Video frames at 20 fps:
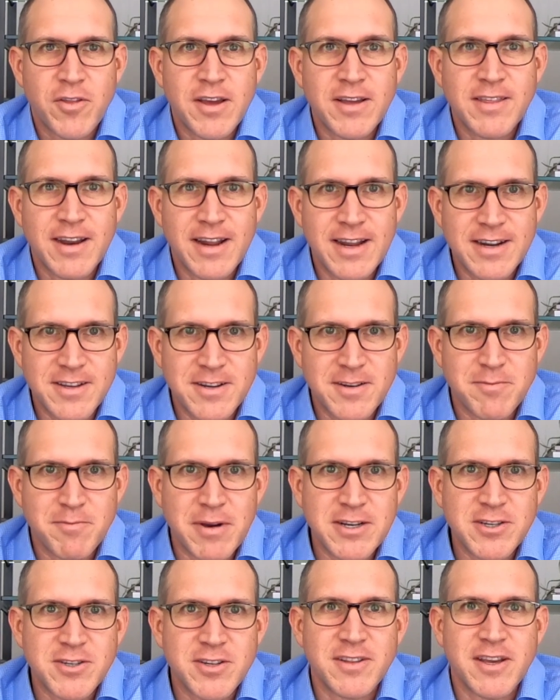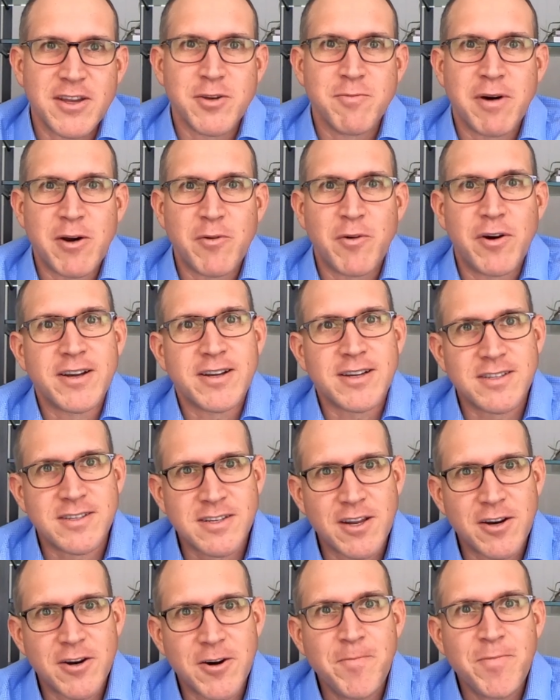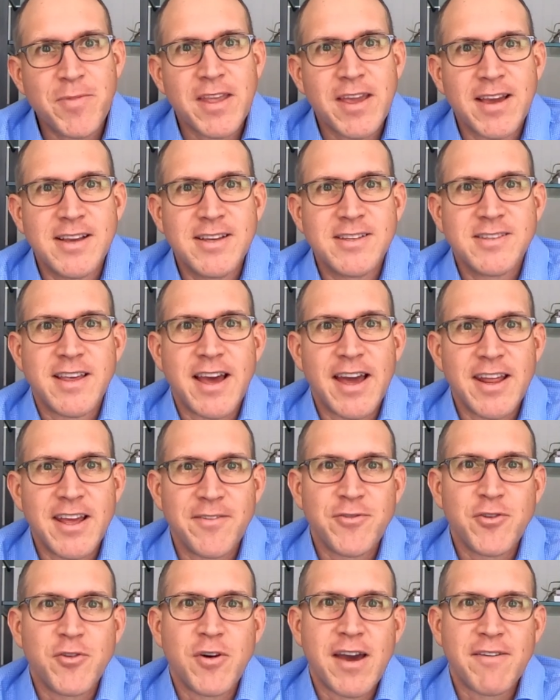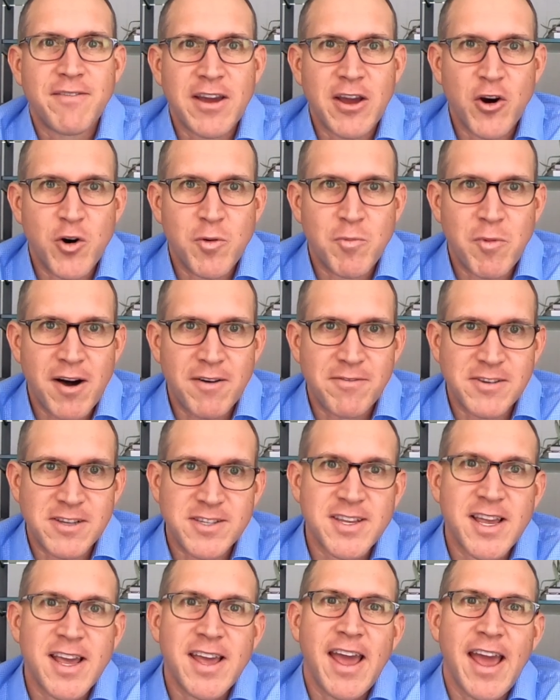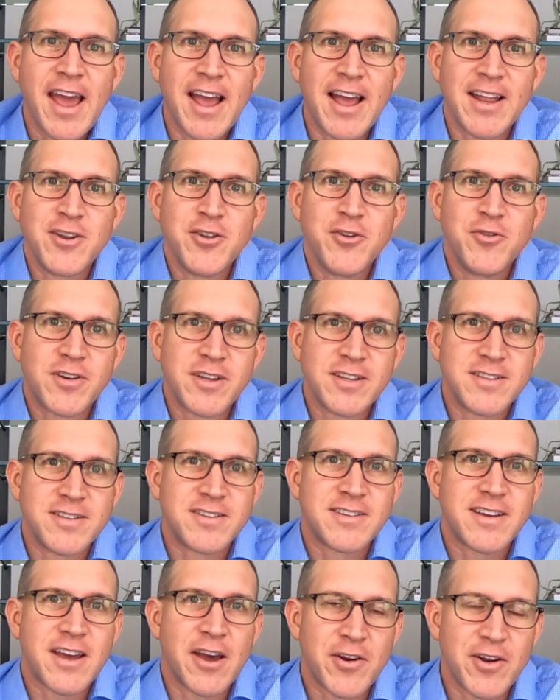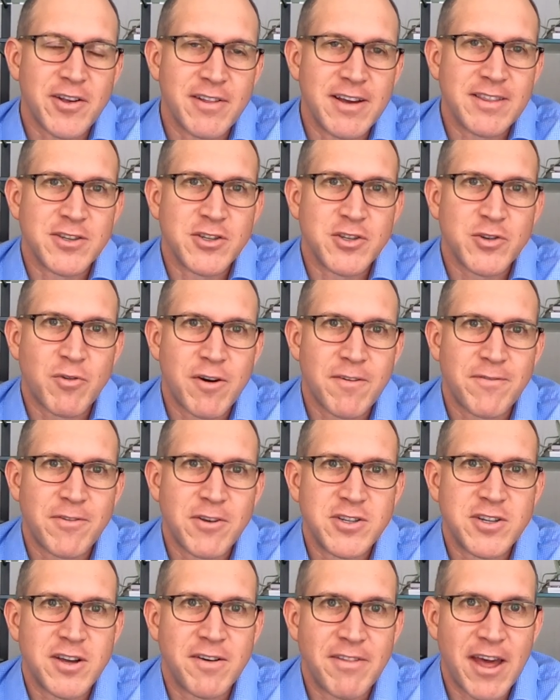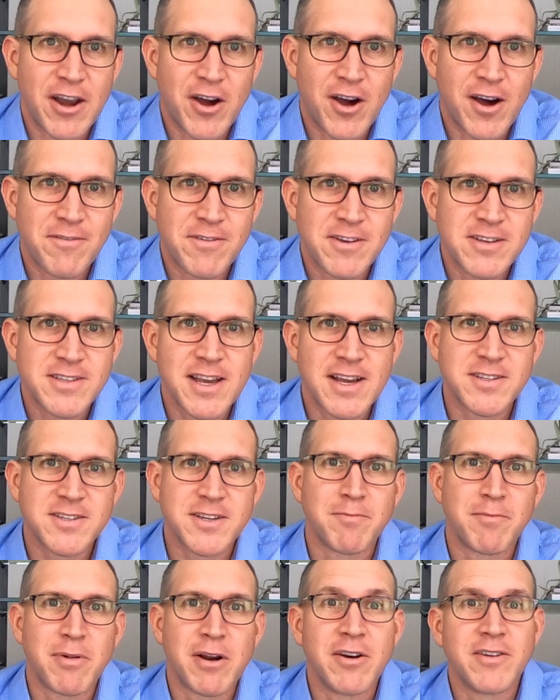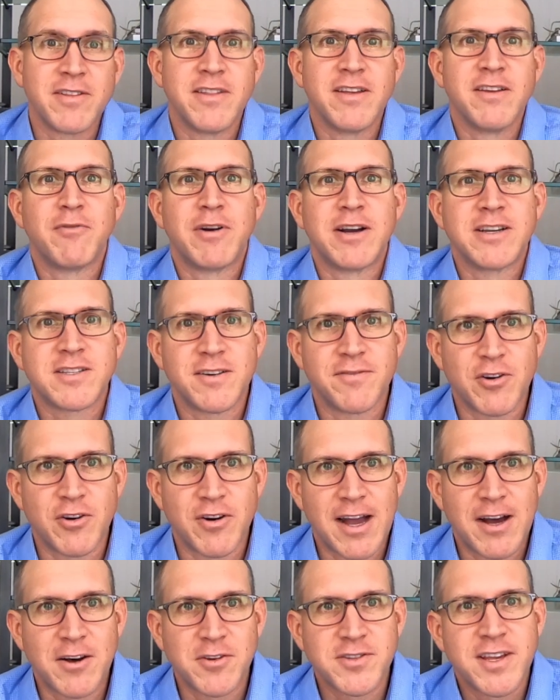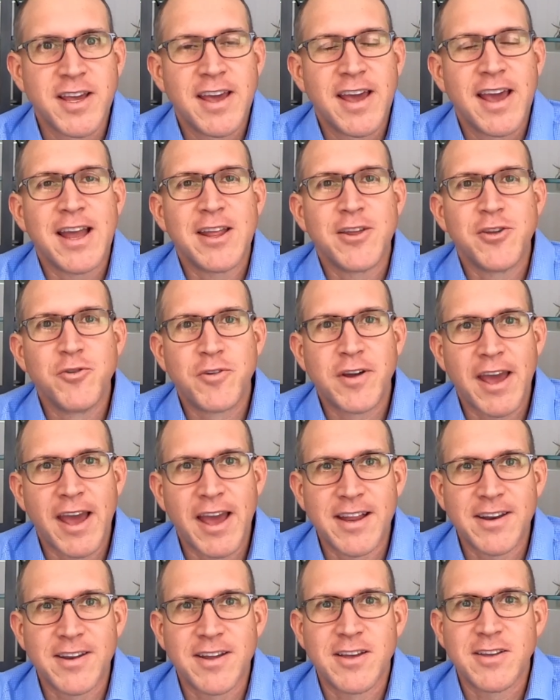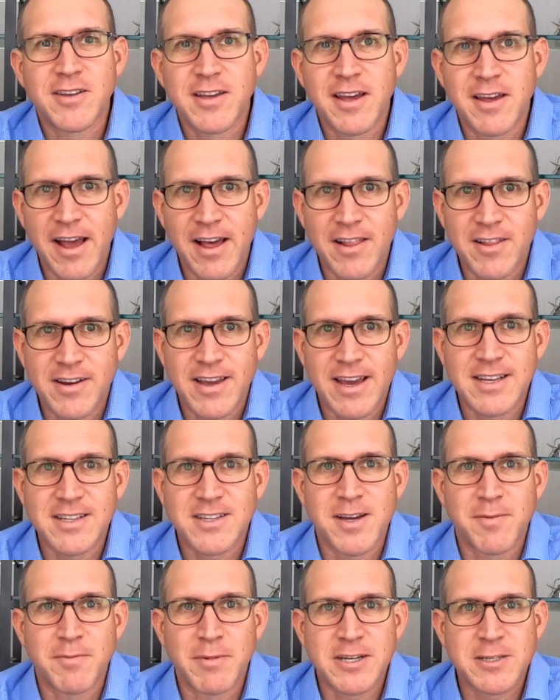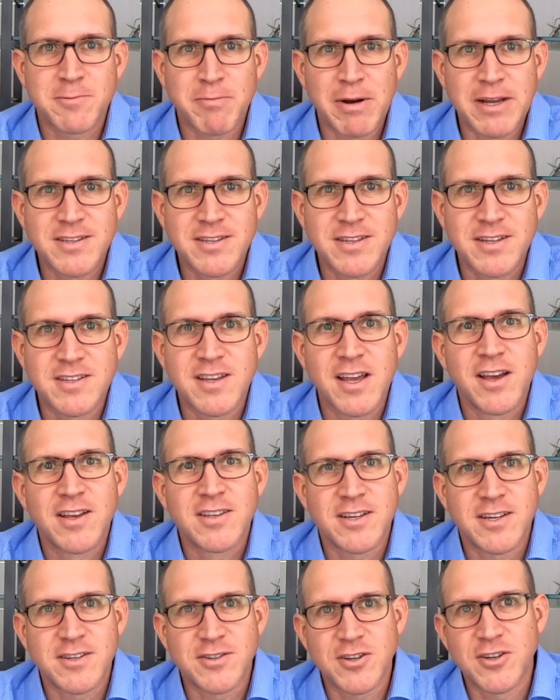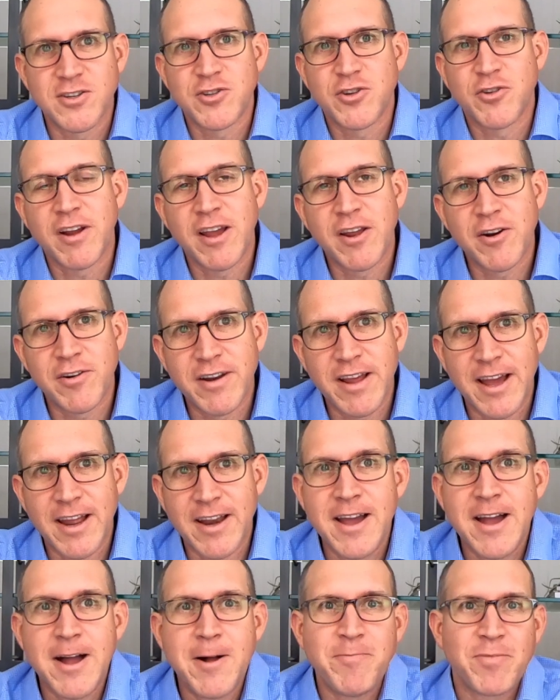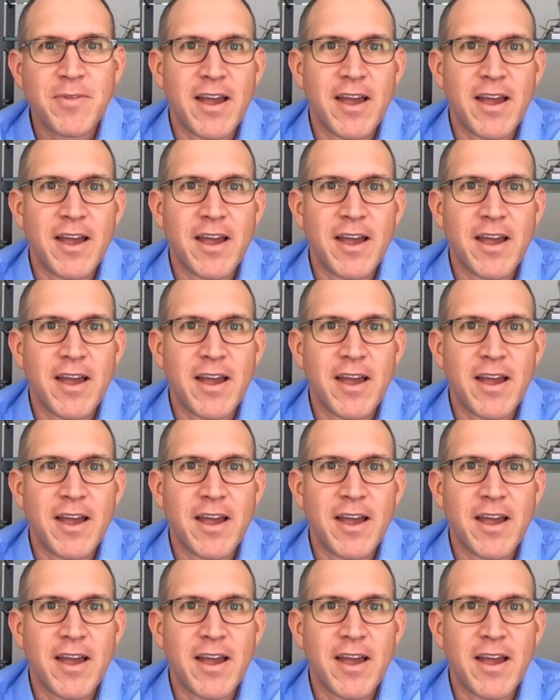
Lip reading: thing that I didn't mention that you might want to consider is that if you have a home office and you can calculate the square footage of that office as compared to the rest of your house, and you can allocate some expenses such as your internet,